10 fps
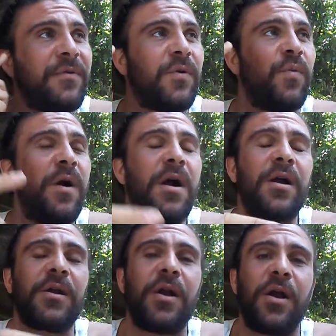for
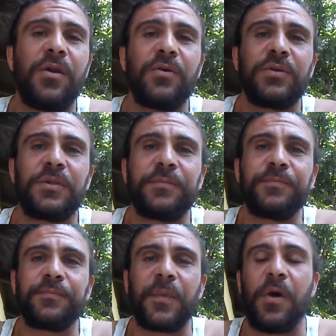Juan Carlos,
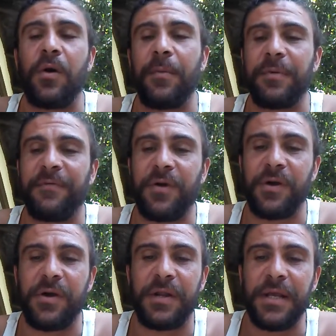before I
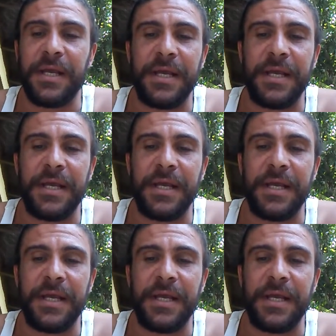go on,